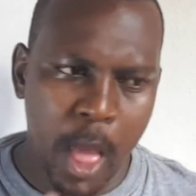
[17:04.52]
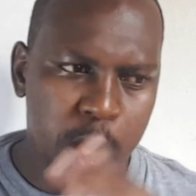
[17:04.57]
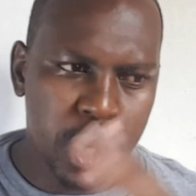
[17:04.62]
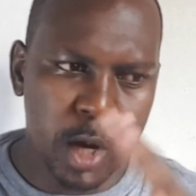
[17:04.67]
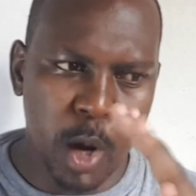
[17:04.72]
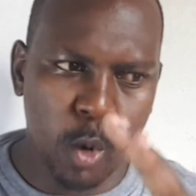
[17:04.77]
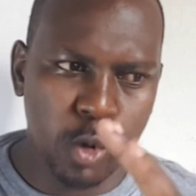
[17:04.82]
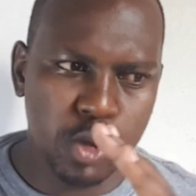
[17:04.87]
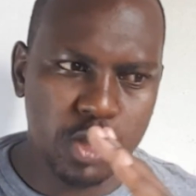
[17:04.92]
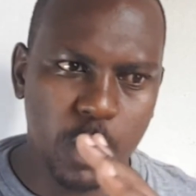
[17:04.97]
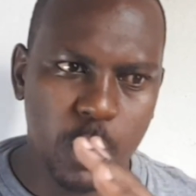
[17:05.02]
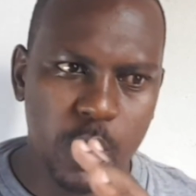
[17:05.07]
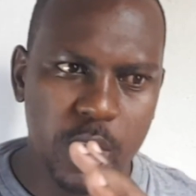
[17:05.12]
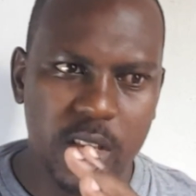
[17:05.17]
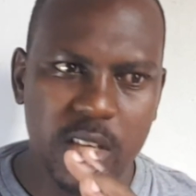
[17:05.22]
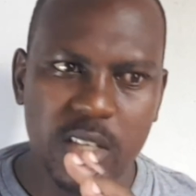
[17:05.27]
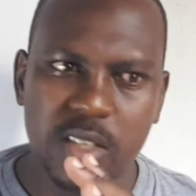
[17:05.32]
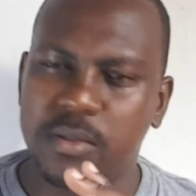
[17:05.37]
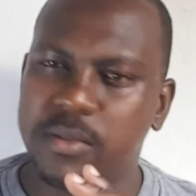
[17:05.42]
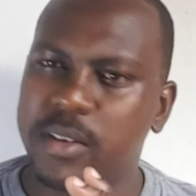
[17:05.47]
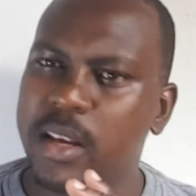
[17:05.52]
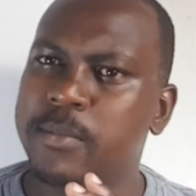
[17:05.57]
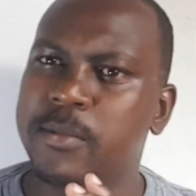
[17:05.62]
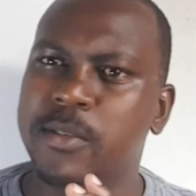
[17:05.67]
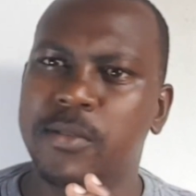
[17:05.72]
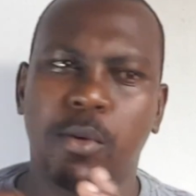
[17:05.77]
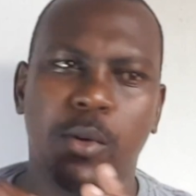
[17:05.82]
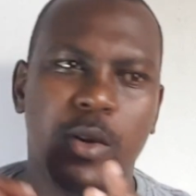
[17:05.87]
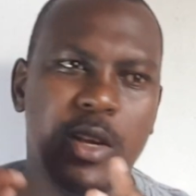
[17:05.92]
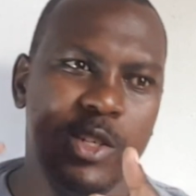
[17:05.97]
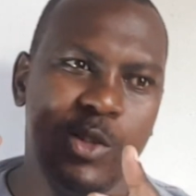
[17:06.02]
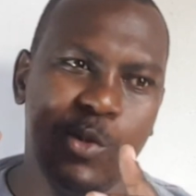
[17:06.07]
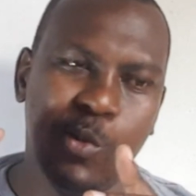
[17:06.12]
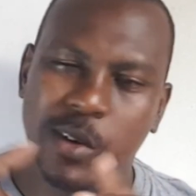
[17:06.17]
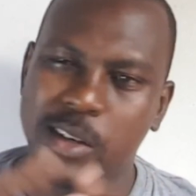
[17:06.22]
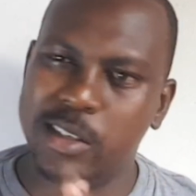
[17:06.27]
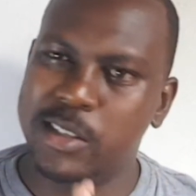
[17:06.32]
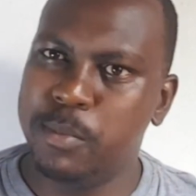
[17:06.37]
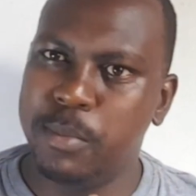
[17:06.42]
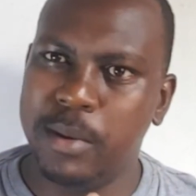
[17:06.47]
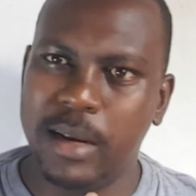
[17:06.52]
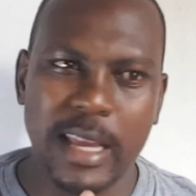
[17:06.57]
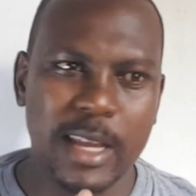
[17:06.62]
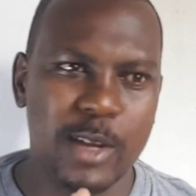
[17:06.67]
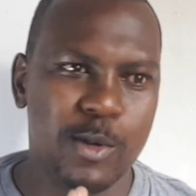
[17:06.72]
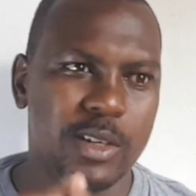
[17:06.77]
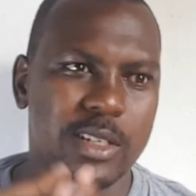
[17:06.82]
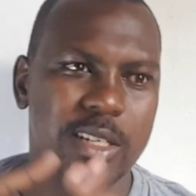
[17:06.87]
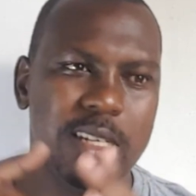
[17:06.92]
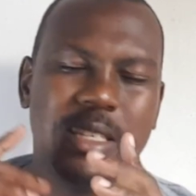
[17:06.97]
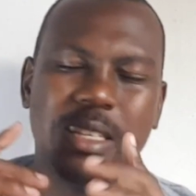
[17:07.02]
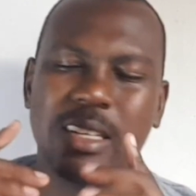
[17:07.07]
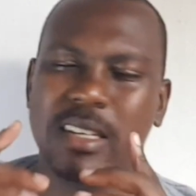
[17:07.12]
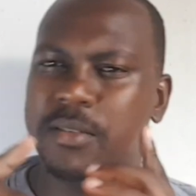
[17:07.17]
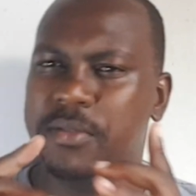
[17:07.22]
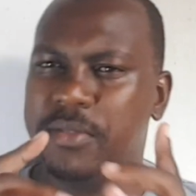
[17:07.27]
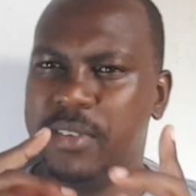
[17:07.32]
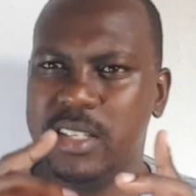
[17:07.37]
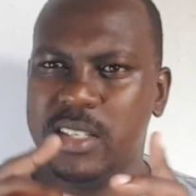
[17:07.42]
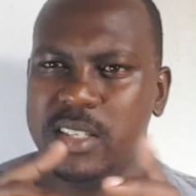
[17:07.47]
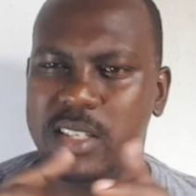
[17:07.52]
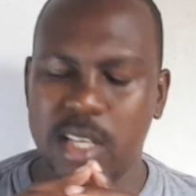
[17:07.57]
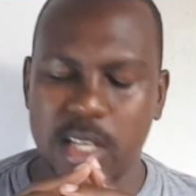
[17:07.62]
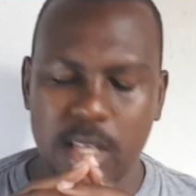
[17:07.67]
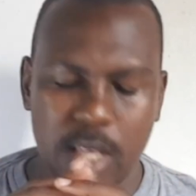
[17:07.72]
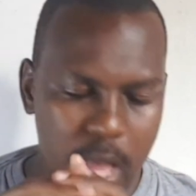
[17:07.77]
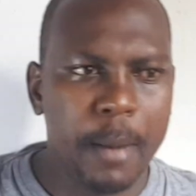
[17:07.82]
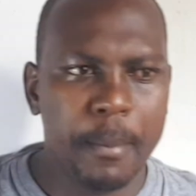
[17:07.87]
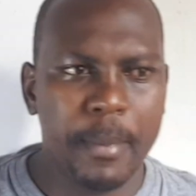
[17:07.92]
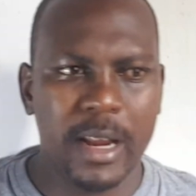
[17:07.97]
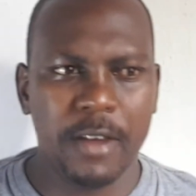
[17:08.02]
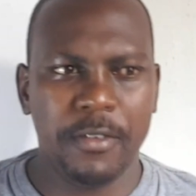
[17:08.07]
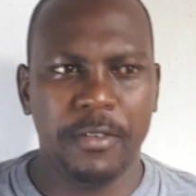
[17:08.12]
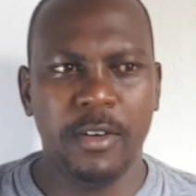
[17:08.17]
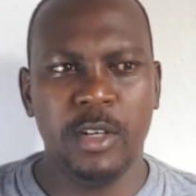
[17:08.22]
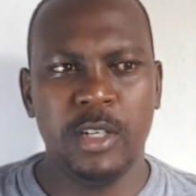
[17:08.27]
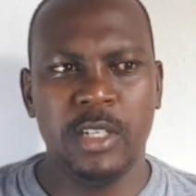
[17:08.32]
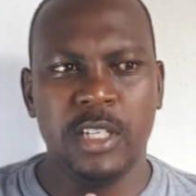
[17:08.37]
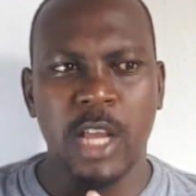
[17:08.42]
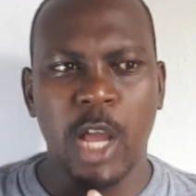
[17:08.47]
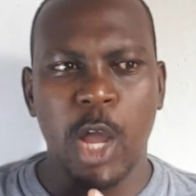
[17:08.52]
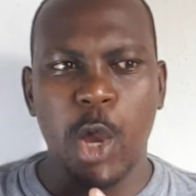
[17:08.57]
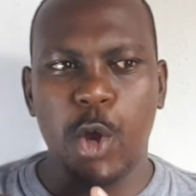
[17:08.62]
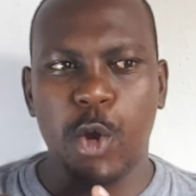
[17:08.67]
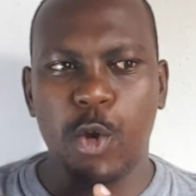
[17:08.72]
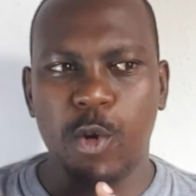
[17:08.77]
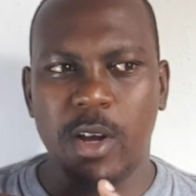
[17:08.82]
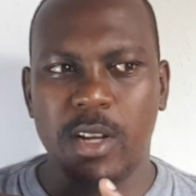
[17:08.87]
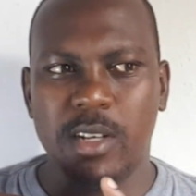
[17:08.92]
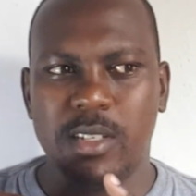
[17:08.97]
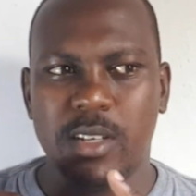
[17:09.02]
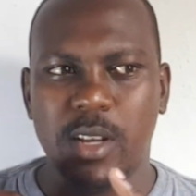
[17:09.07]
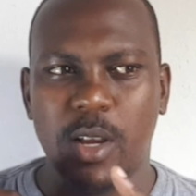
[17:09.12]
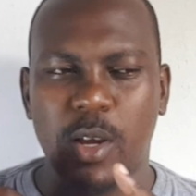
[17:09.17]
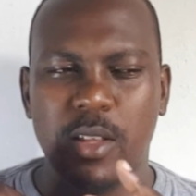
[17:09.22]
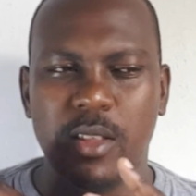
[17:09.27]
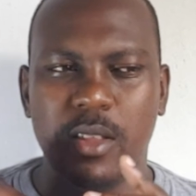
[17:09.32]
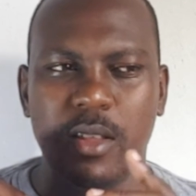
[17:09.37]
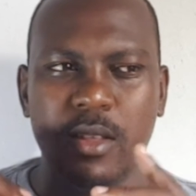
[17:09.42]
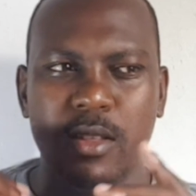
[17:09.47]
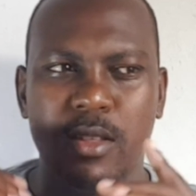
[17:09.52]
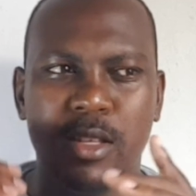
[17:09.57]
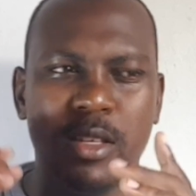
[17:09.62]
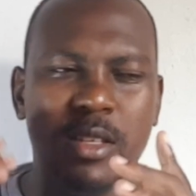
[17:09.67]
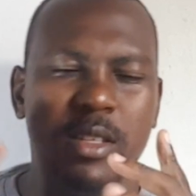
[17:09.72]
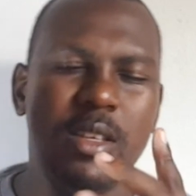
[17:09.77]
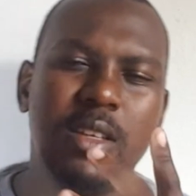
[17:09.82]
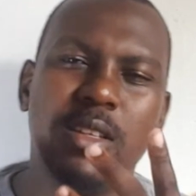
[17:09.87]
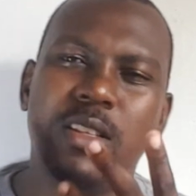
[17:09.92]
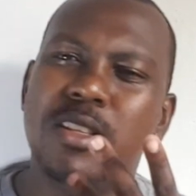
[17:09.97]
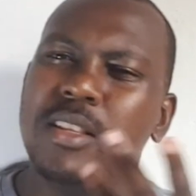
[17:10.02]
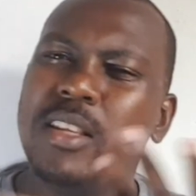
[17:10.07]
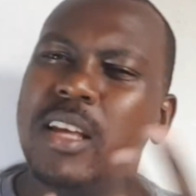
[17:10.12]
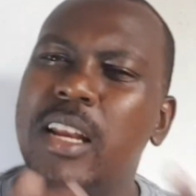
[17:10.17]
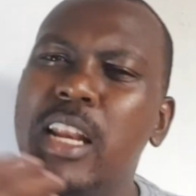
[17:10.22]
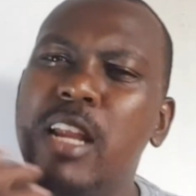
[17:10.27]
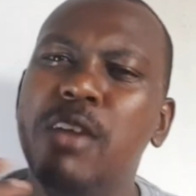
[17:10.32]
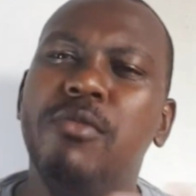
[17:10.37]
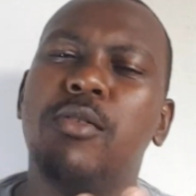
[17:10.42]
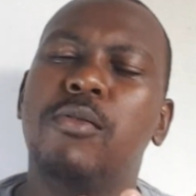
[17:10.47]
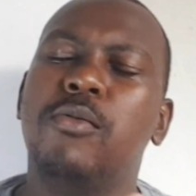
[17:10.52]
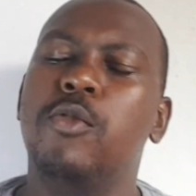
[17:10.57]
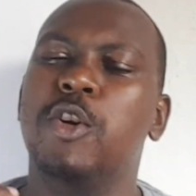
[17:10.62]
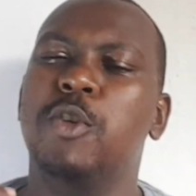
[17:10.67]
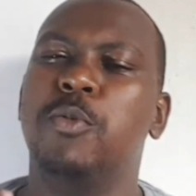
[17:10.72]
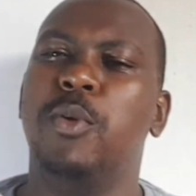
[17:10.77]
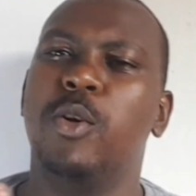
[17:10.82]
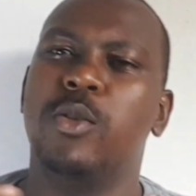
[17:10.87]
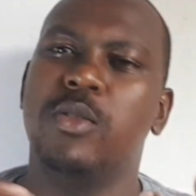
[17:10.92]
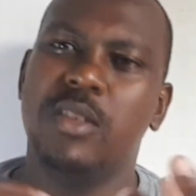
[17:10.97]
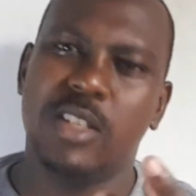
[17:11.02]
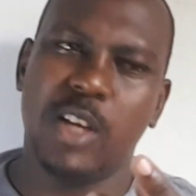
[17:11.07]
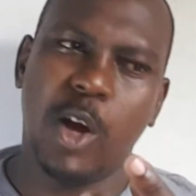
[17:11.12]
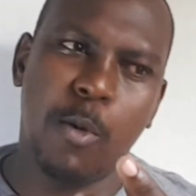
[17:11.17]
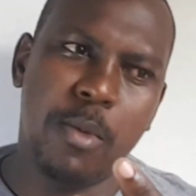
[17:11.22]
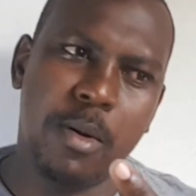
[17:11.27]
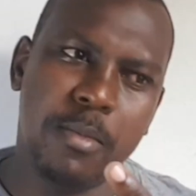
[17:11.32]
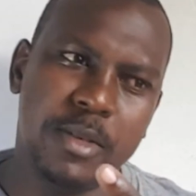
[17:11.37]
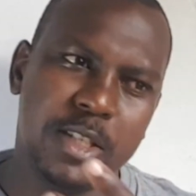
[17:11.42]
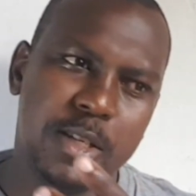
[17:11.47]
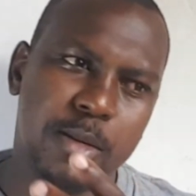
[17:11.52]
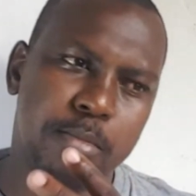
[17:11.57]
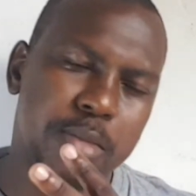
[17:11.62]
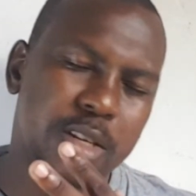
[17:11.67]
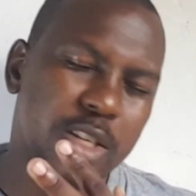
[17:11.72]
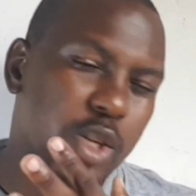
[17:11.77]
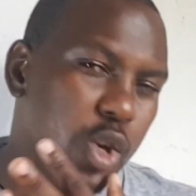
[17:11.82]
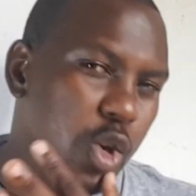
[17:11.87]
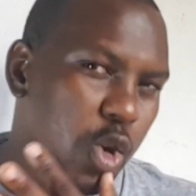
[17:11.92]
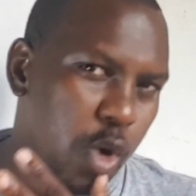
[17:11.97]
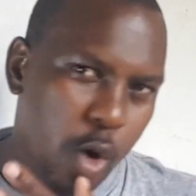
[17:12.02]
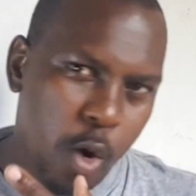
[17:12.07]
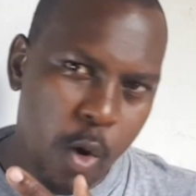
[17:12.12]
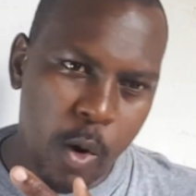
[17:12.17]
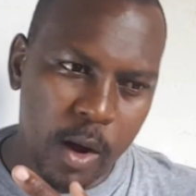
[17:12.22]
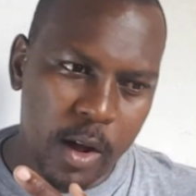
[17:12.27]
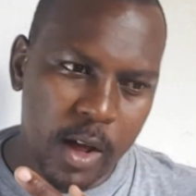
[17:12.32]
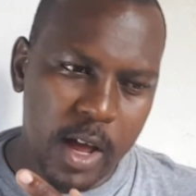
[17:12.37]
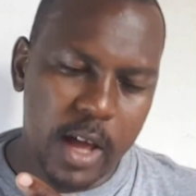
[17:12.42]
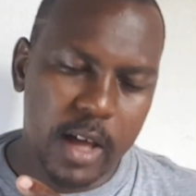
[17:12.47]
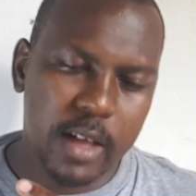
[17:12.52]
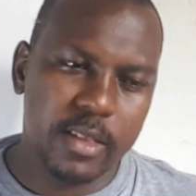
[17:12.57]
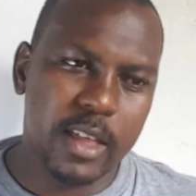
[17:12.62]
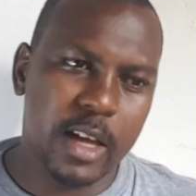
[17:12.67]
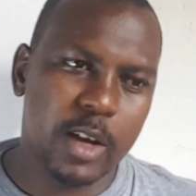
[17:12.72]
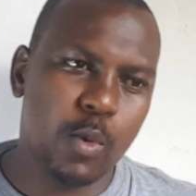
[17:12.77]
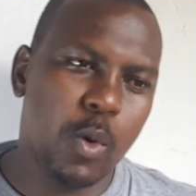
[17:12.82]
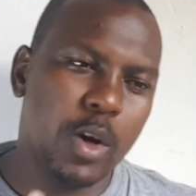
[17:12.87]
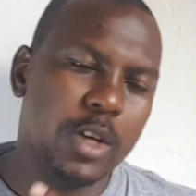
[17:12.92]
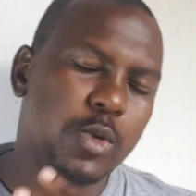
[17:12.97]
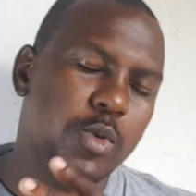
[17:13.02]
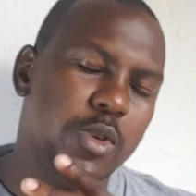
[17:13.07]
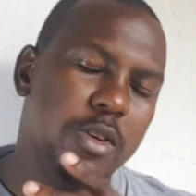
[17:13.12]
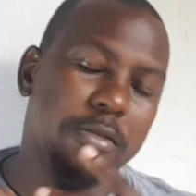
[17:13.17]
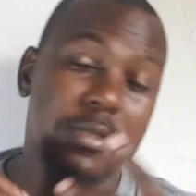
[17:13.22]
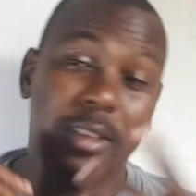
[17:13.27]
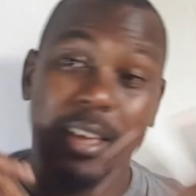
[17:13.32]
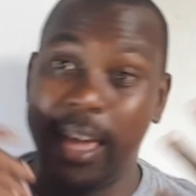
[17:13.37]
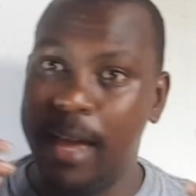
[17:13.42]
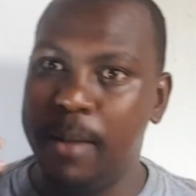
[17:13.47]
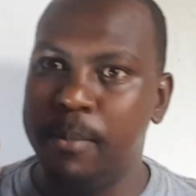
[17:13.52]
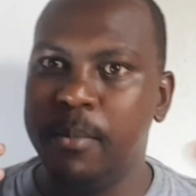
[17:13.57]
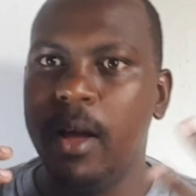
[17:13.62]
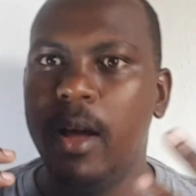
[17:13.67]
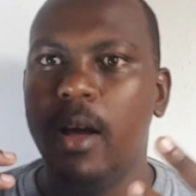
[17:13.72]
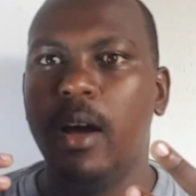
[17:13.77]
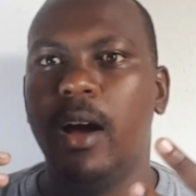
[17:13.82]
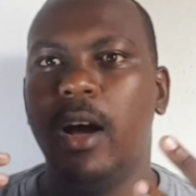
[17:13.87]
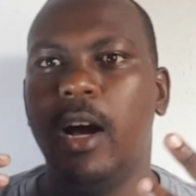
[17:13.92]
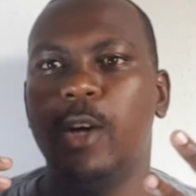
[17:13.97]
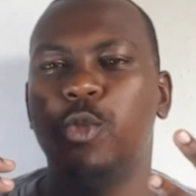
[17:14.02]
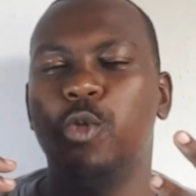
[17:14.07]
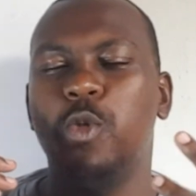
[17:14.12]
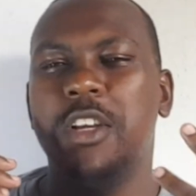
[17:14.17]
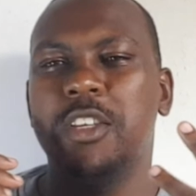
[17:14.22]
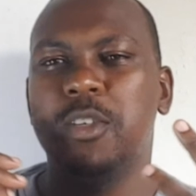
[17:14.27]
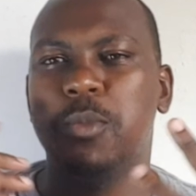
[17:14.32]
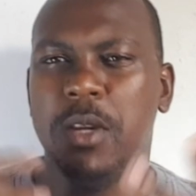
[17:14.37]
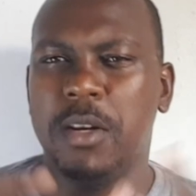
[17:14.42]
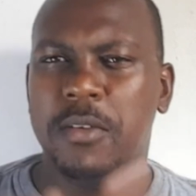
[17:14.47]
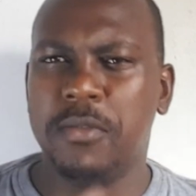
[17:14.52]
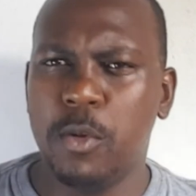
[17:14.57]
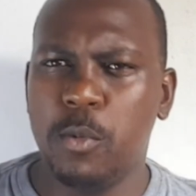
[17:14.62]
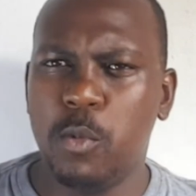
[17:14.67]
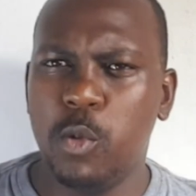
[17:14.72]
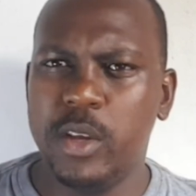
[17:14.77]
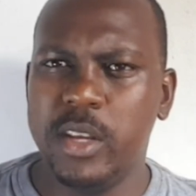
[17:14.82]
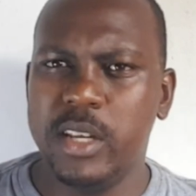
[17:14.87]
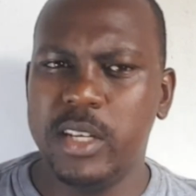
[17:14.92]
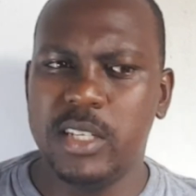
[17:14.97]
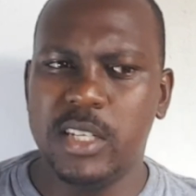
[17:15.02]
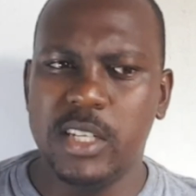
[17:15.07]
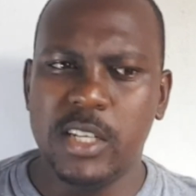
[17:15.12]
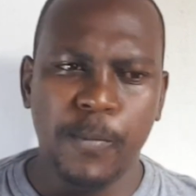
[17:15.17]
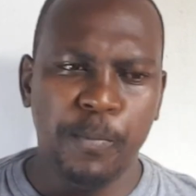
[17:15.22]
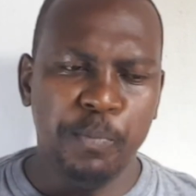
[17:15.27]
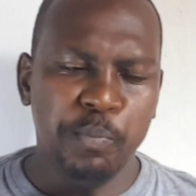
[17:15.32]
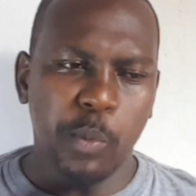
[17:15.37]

Now, also Winky is famed for his wordplay, his referencing, but I felt the level of wordplay on this album is a bit lower than what we have come to expect from Winky D.